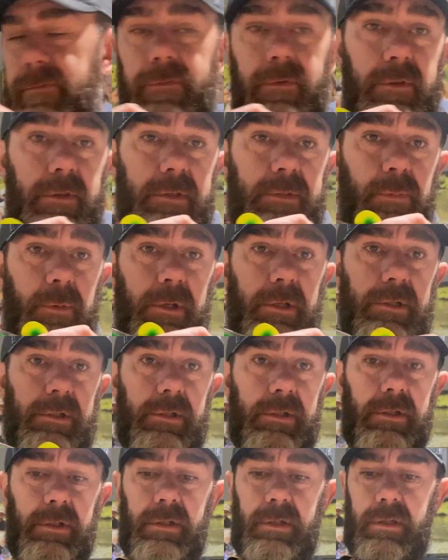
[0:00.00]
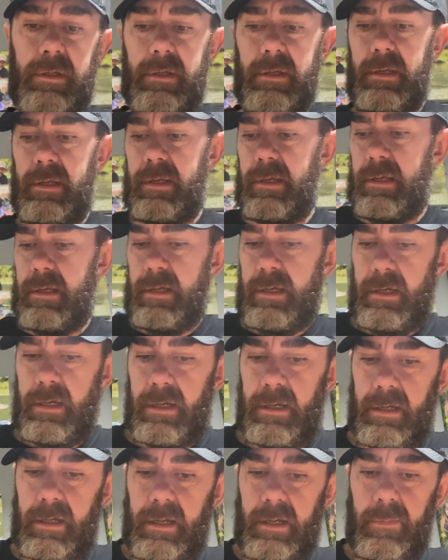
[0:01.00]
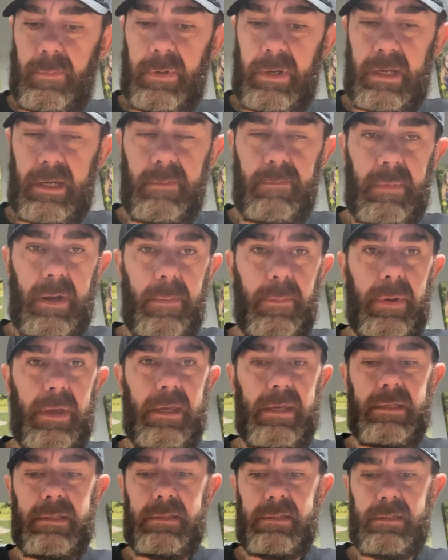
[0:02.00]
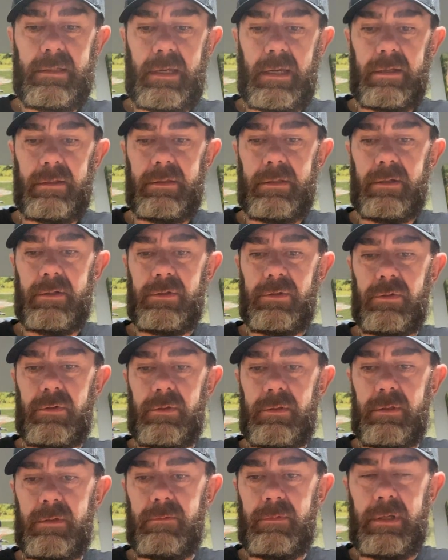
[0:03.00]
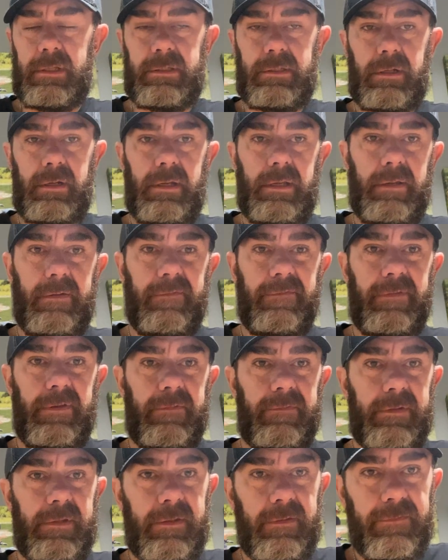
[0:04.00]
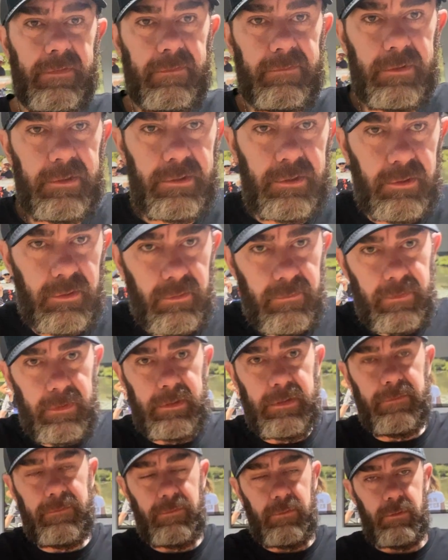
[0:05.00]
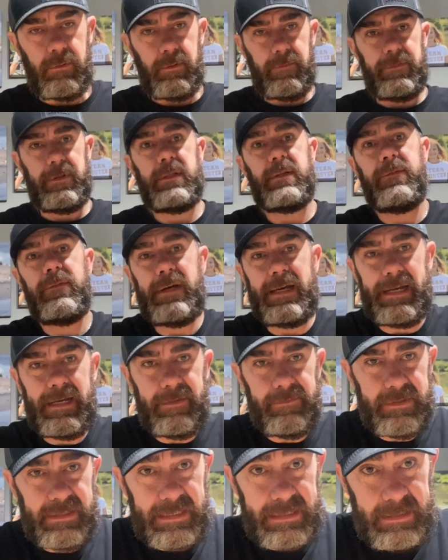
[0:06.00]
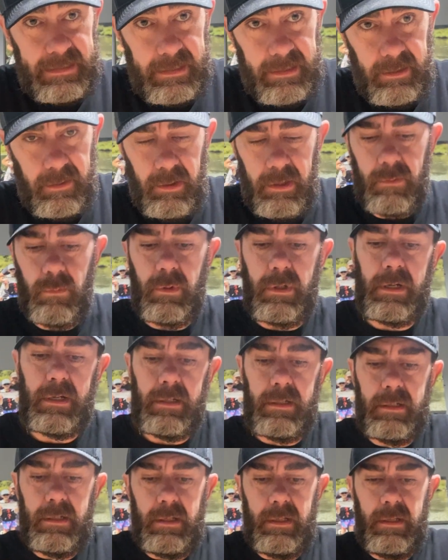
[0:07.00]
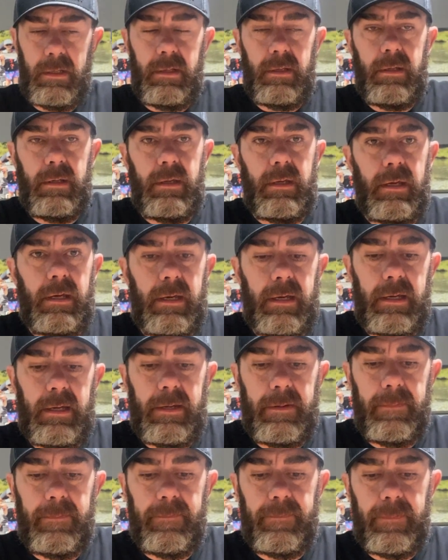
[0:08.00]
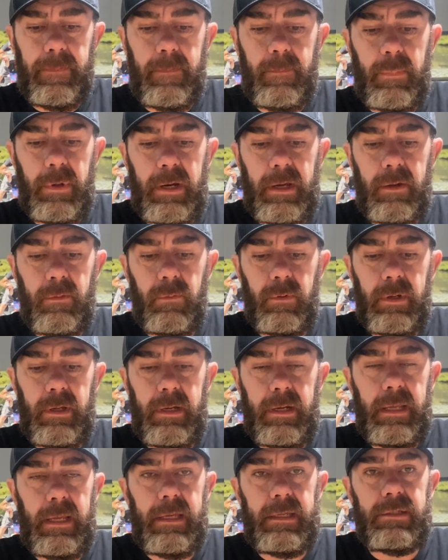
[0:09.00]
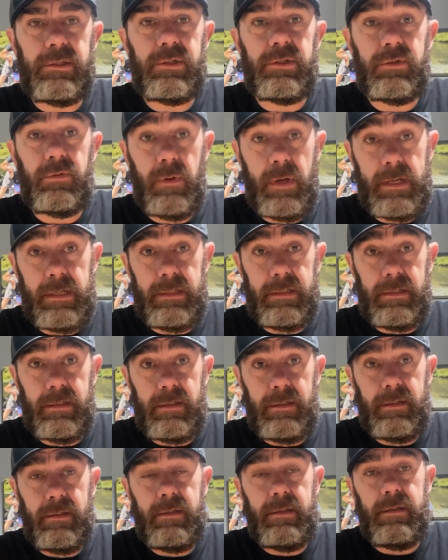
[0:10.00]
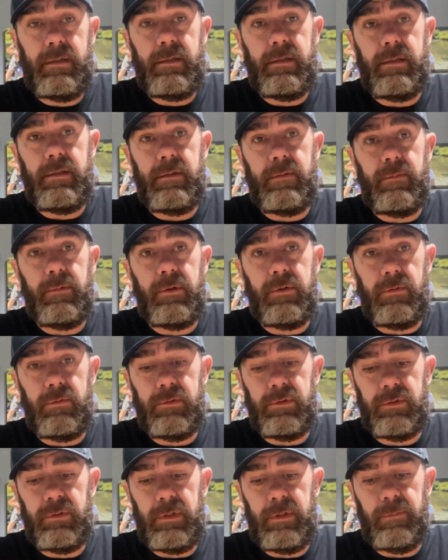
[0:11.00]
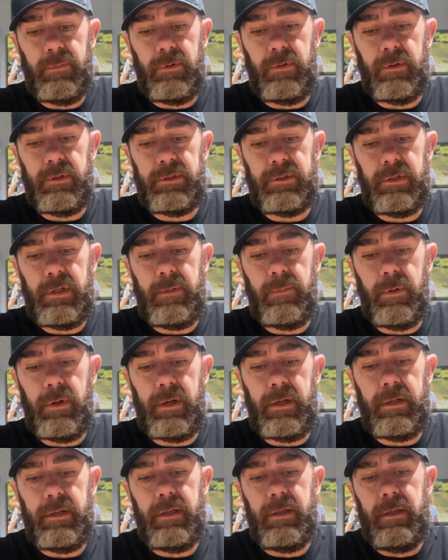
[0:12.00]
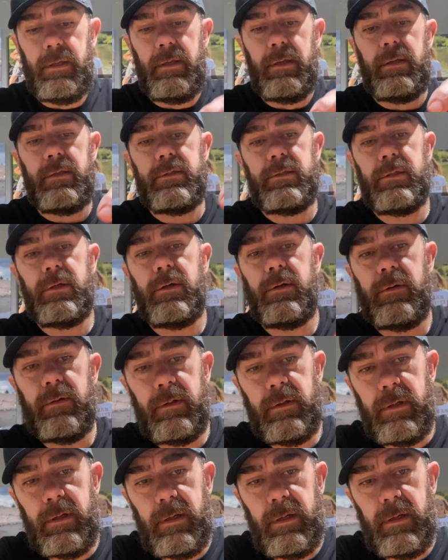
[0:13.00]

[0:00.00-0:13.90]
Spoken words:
for the spring chinook, I'll pick up my pace out there trolling when I start hitting 50, 52, 54, 55, 60 degree water. But I'll run a straight coon shrimp or a straight prawn. So